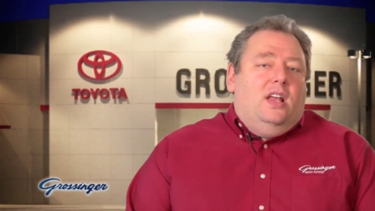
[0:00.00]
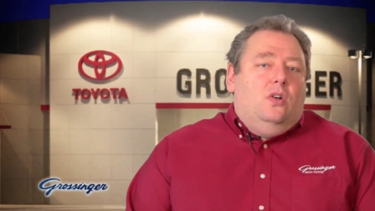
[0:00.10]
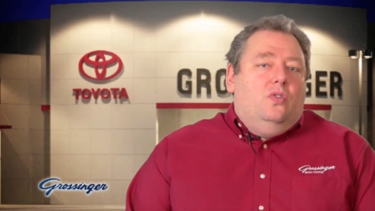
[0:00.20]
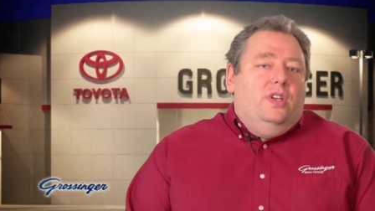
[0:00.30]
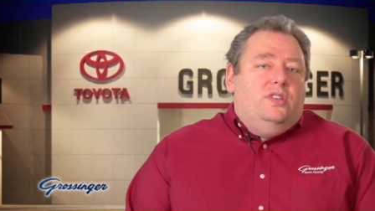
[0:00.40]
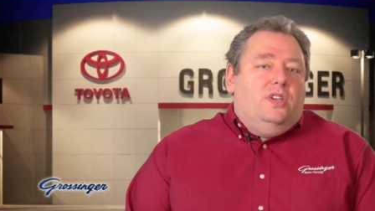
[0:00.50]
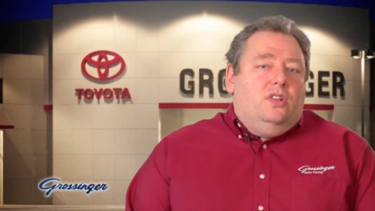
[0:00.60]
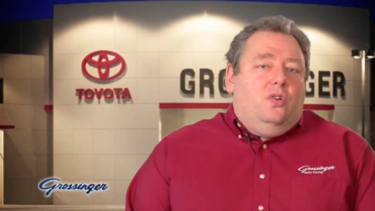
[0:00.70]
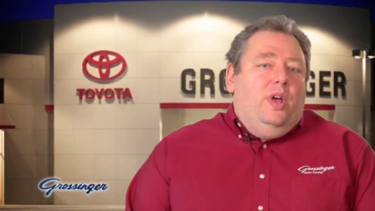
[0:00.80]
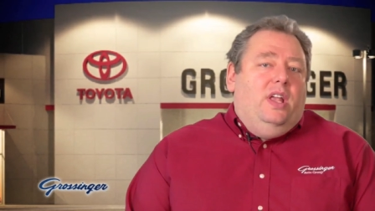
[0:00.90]
Not only is
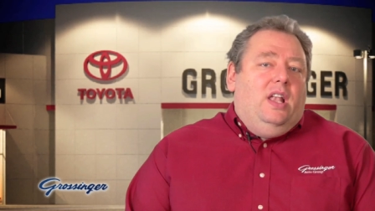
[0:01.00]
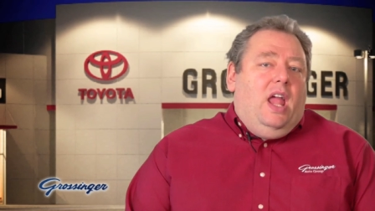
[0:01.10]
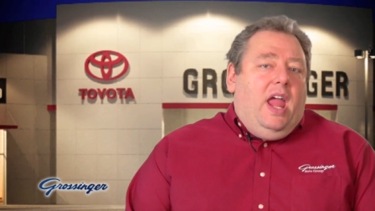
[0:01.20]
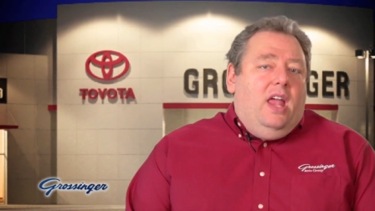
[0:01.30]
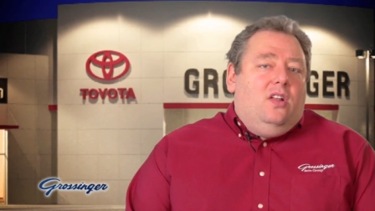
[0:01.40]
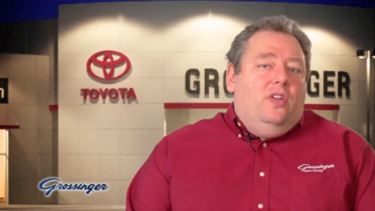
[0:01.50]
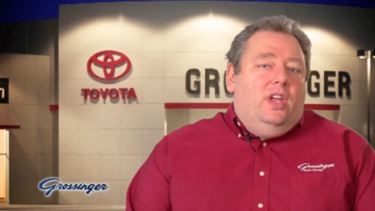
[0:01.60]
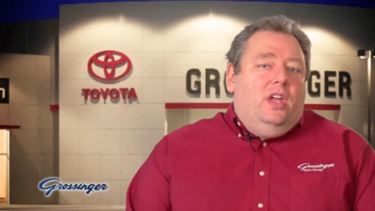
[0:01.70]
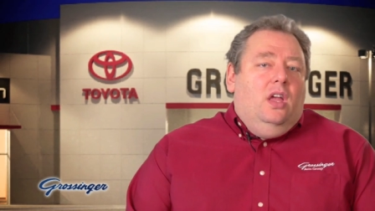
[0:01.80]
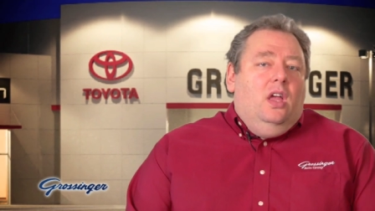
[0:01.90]
it great in
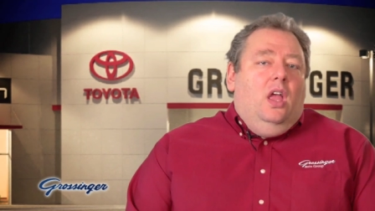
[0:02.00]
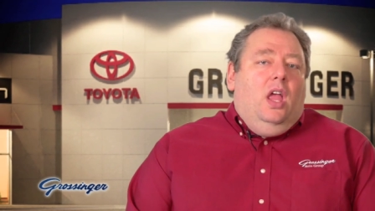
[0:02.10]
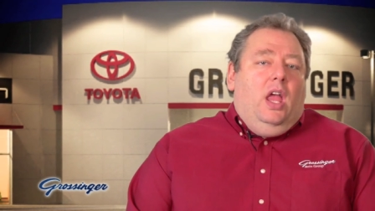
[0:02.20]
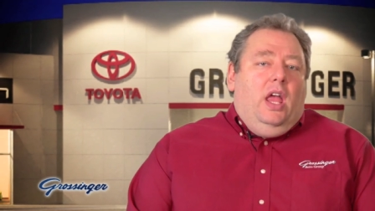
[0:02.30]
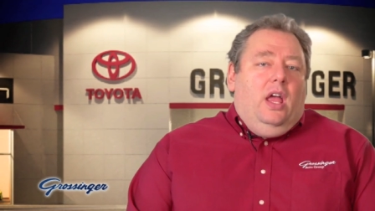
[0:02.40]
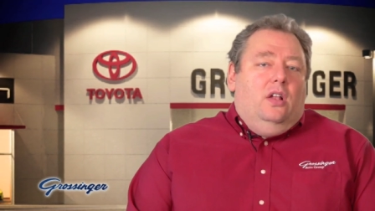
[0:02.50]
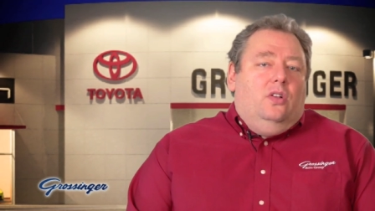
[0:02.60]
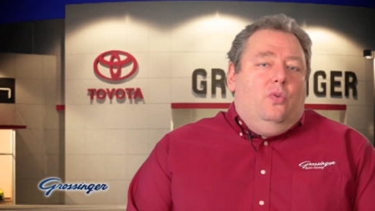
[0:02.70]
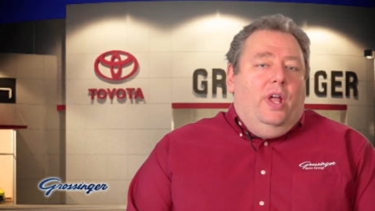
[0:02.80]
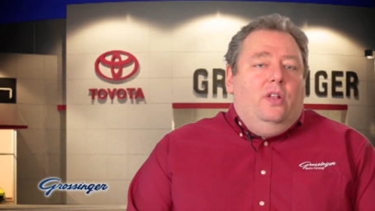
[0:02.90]
handling
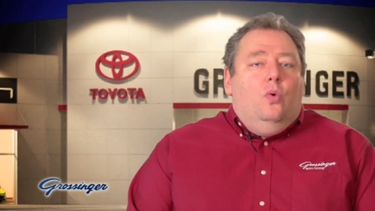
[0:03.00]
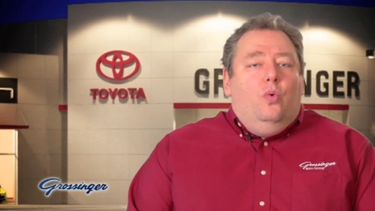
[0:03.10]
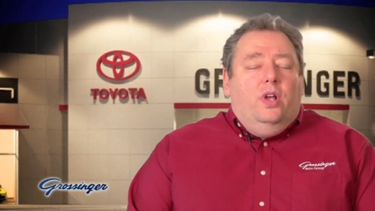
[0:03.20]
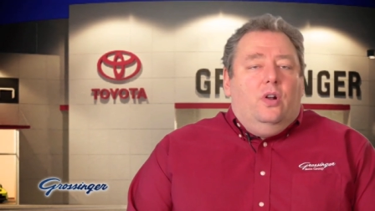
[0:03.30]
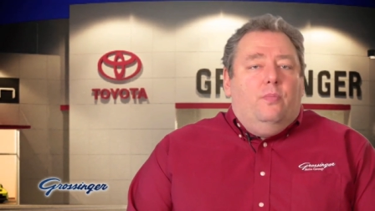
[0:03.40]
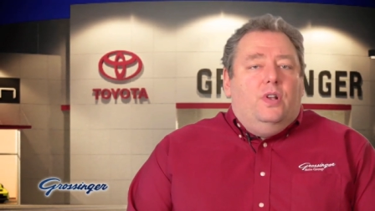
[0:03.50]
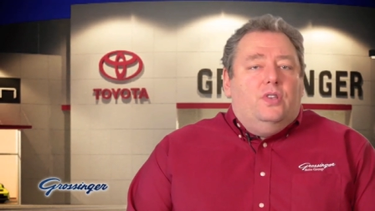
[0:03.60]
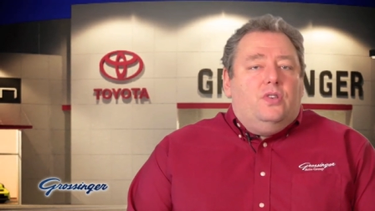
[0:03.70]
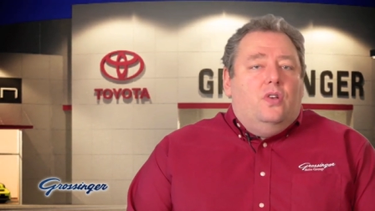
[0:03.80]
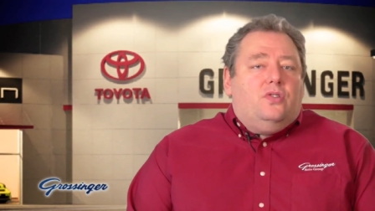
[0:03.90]
and great in the winter, but
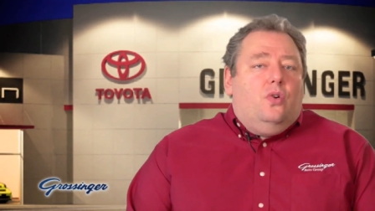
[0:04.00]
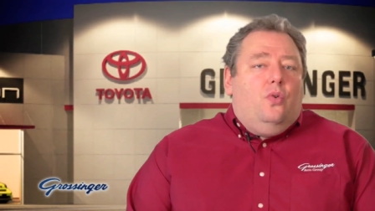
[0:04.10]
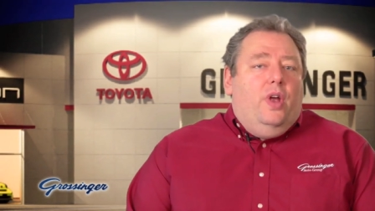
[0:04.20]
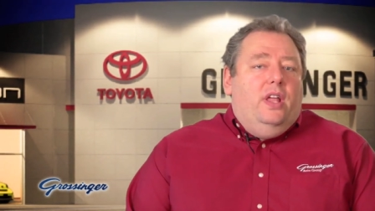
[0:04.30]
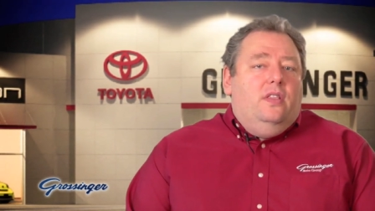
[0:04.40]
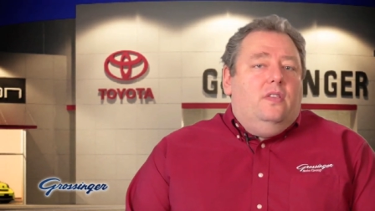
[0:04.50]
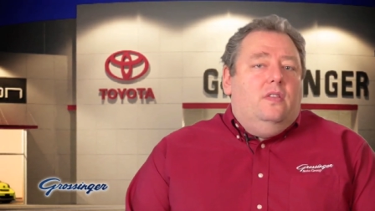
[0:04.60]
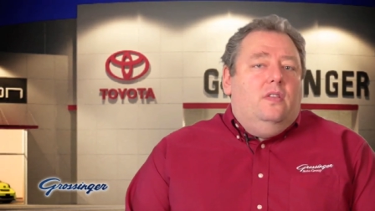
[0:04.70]
it's also great